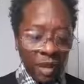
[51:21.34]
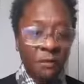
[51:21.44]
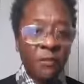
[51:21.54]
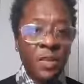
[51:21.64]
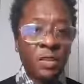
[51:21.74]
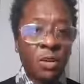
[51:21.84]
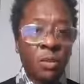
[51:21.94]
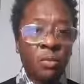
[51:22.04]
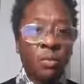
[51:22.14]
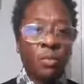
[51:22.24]

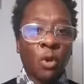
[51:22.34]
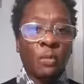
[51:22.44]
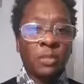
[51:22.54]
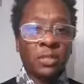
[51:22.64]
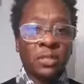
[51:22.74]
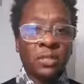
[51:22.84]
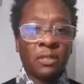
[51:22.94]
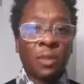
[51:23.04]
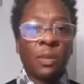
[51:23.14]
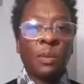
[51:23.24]
physical purposes
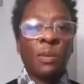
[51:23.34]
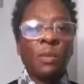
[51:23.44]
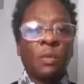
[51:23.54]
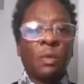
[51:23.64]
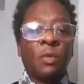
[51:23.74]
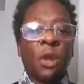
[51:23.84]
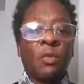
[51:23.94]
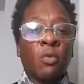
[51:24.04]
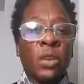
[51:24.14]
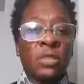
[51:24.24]
or whatever
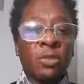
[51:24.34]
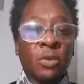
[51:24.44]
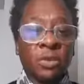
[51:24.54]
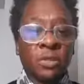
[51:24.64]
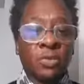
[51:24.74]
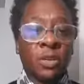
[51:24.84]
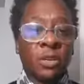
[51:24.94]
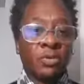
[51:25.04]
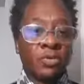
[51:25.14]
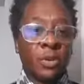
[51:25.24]
resources we can
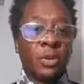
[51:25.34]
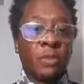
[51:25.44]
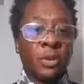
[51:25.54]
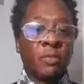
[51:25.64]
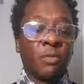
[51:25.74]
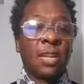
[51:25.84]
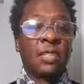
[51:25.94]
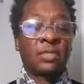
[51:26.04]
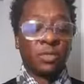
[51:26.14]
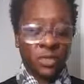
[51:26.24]
contribute in
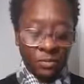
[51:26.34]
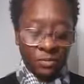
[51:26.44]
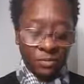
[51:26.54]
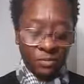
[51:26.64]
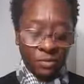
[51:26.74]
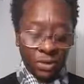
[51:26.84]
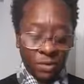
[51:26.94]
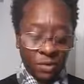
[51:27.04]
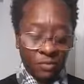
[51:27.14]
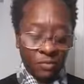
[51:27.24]
relationships. But, you
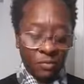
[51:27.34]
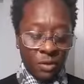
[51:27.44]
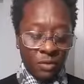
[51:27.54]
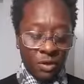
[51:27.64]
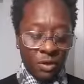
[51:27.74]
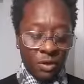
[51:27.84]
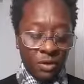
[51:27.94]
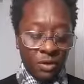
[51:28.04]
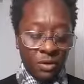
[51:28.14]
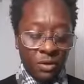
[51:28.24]
know, they want
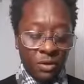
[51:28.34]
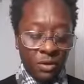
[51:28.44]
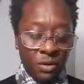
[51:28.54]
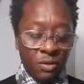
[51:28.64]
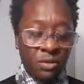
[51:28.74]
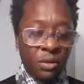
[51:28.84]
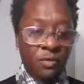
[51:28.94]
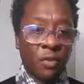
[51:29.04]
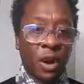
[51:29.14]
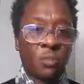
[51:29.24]
to use us
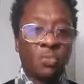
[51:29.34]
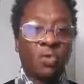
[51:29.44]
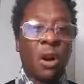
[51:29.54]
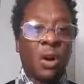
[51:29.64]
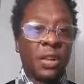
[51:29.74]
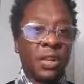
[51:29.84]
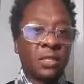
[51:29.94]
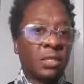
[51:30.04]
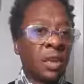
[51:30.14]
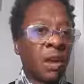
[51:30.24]
for our
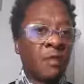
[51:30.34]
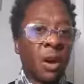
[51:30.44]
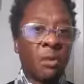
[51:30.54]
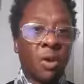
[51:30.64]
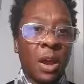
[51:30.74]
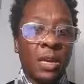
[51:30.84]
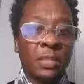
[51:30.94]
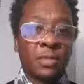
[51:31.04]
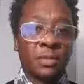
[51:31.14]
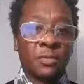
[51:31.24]
brawniness and not for our
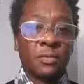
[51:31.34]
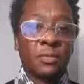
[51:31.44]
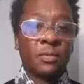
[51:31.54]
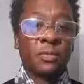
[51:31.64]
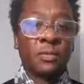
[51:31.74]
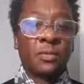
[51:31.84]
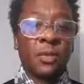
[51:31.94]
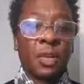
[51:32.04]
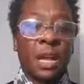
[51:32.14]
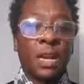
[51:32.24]
brains.
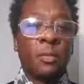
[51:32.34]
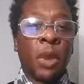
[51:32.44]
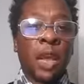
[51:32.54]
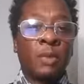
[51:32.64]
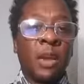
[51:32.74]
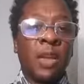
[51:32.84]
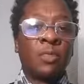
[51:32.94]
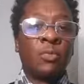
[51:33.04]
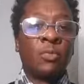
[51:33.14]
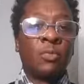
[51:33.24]
I need black men
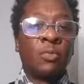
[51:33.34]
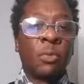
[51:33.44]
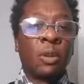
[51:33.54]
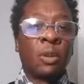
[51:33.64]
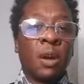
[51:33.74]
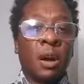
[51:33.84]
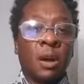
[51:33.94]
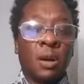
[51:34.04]
to uh,